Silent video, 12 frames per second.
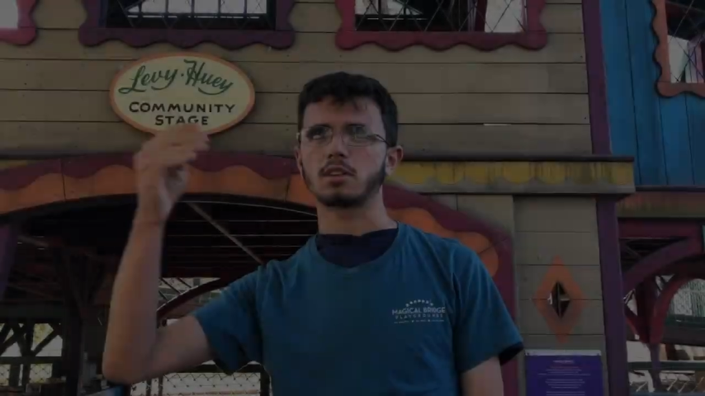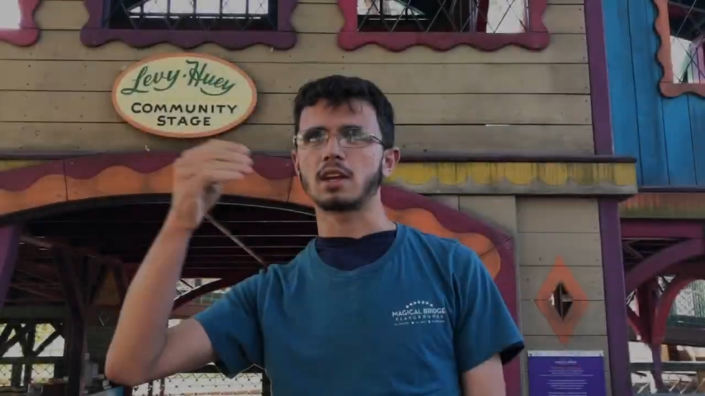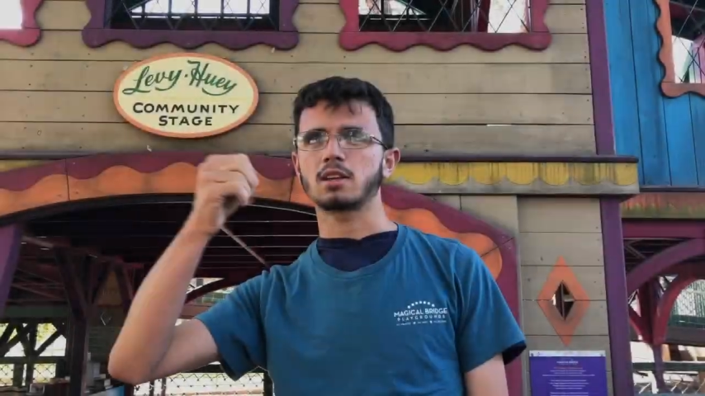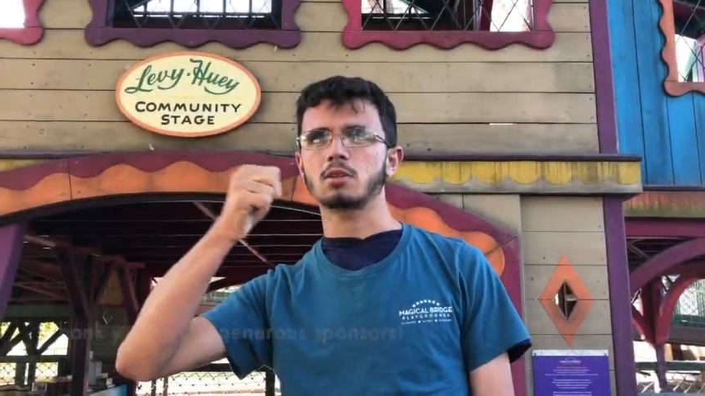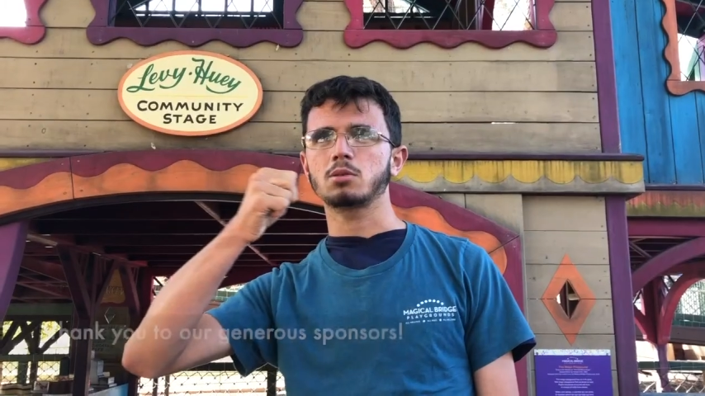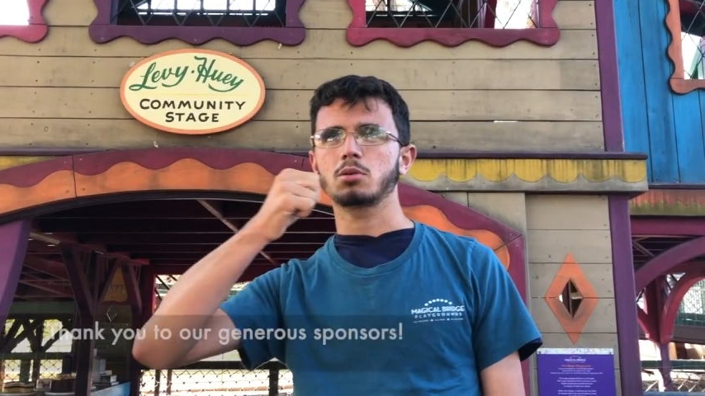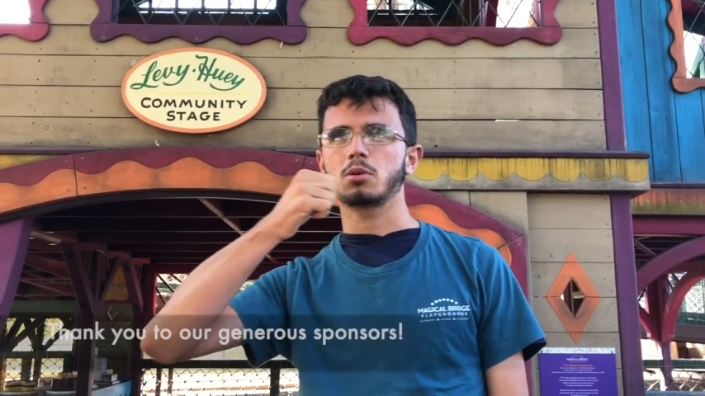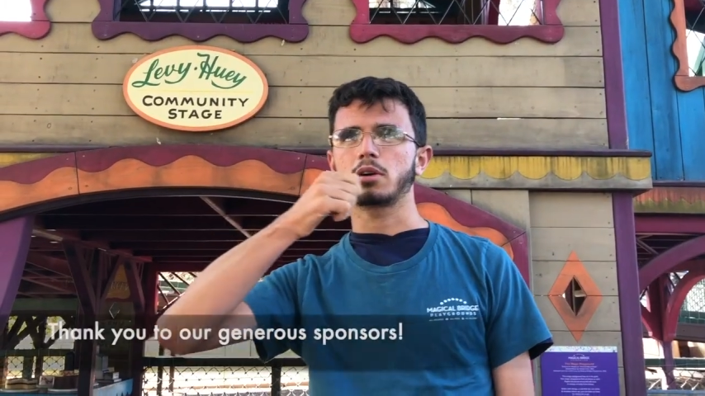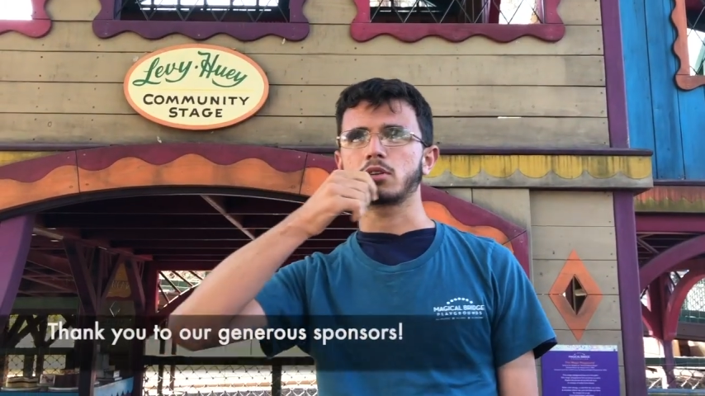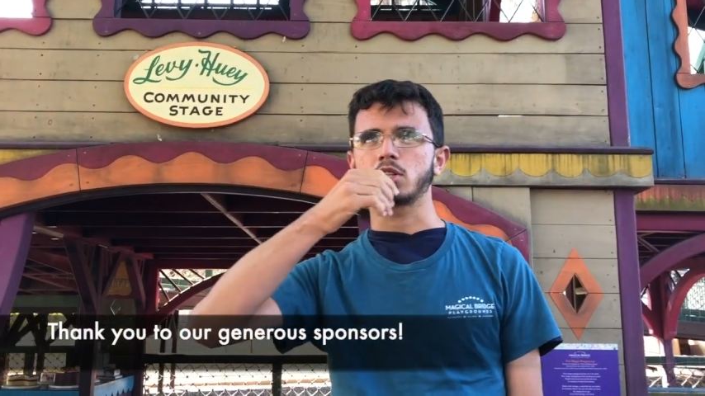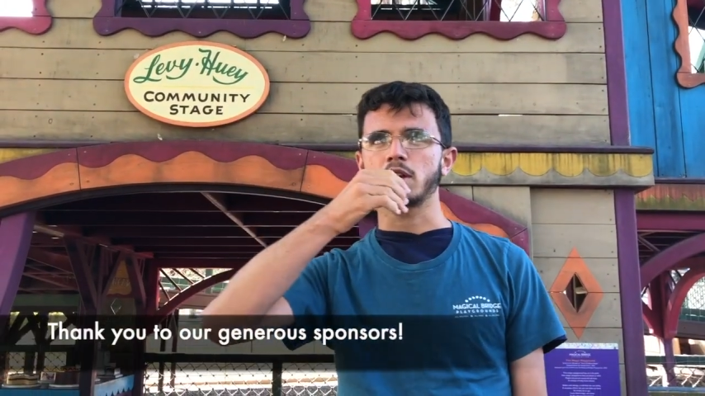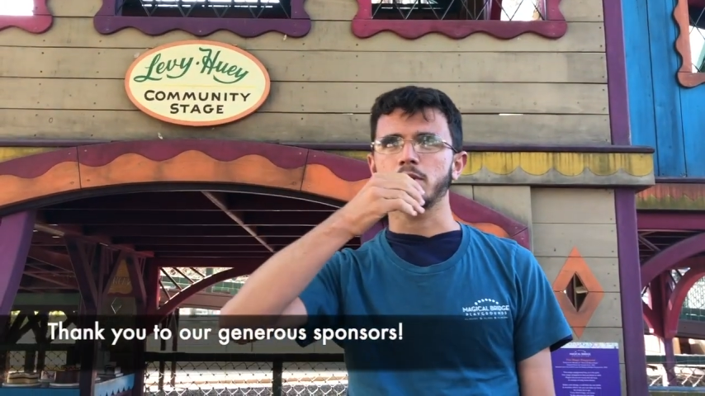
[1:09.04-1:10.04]
Thank you to
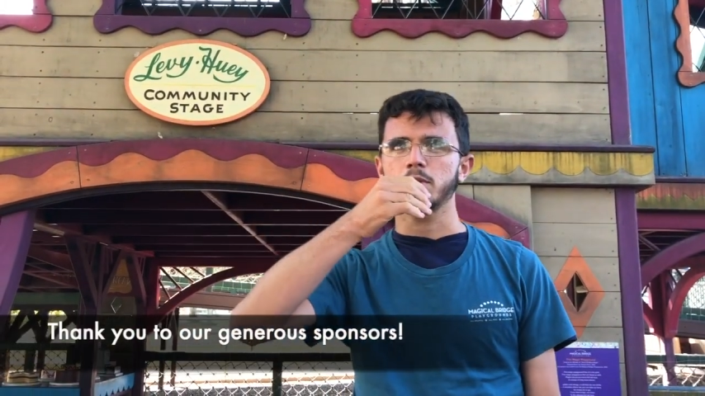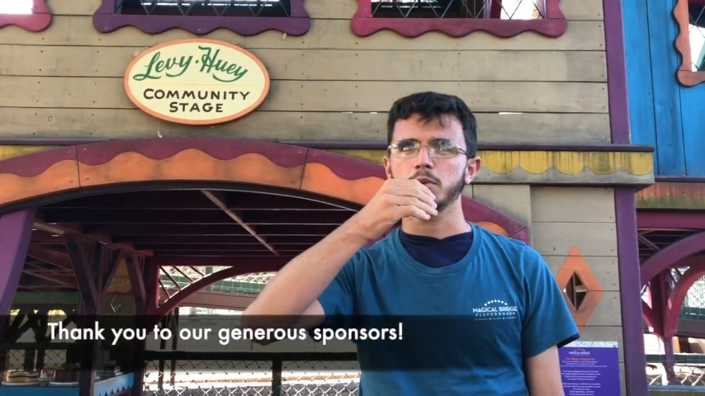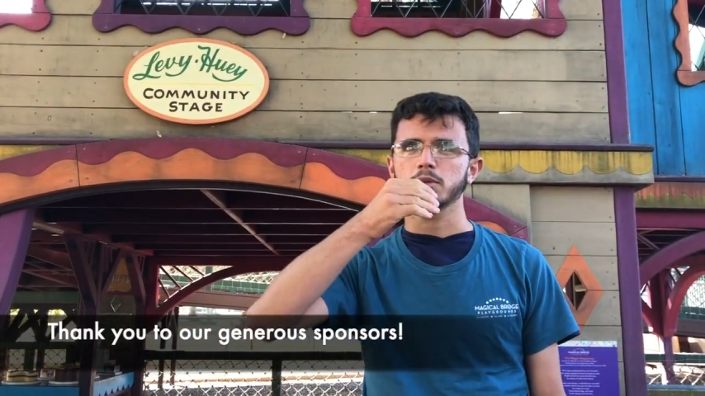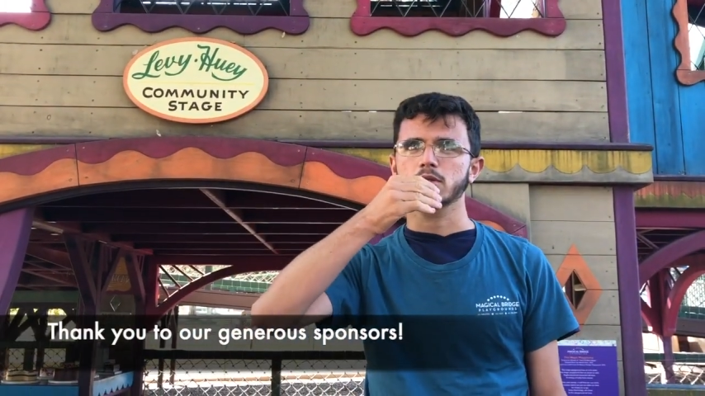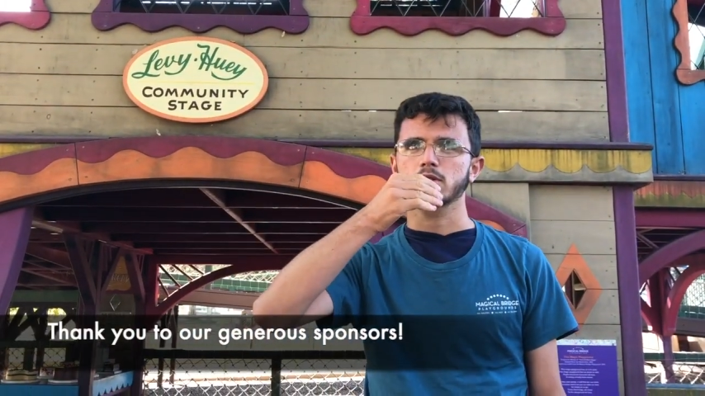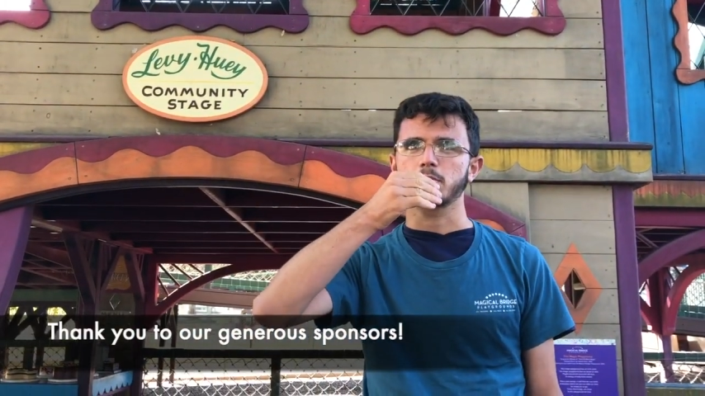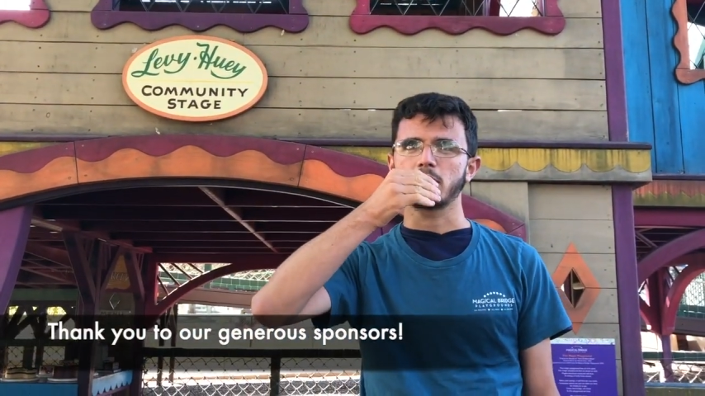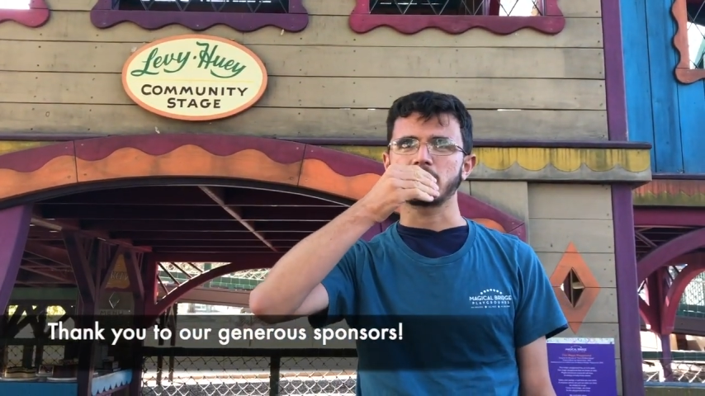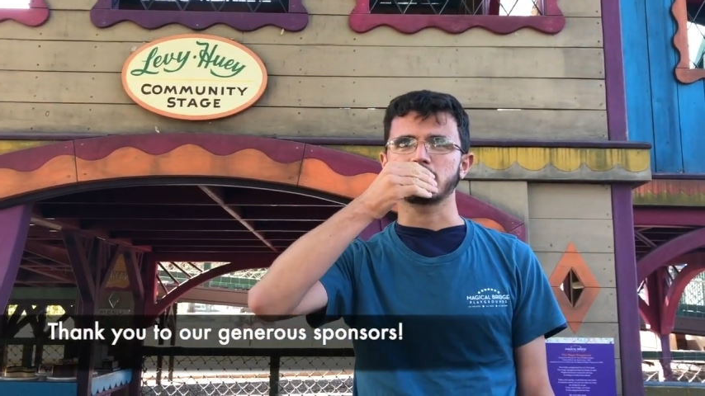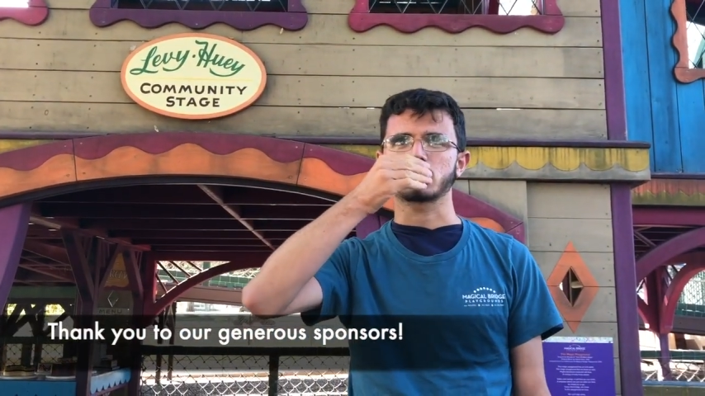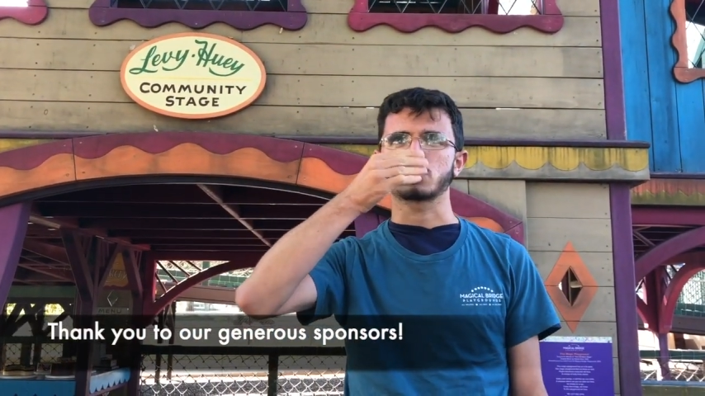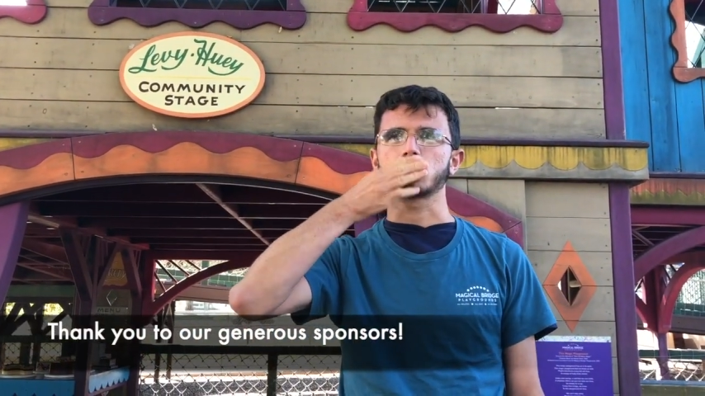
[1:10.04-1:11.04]
our general
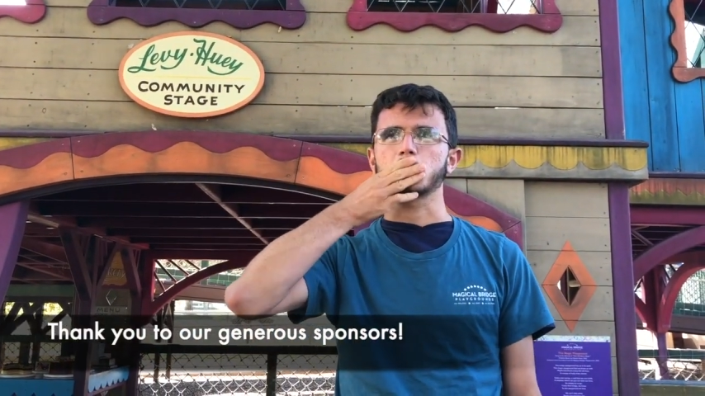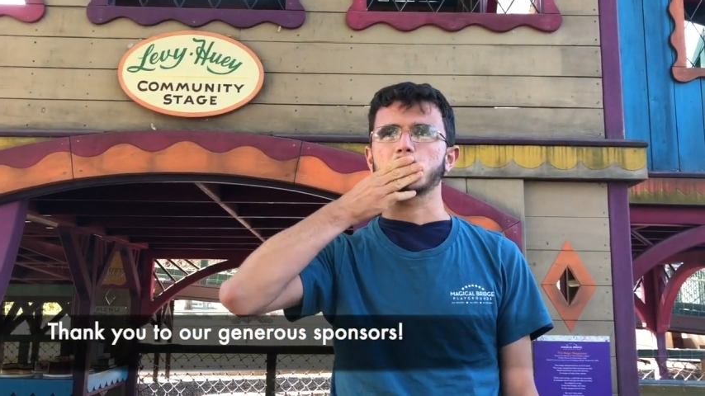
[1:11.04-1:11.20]
sponsors,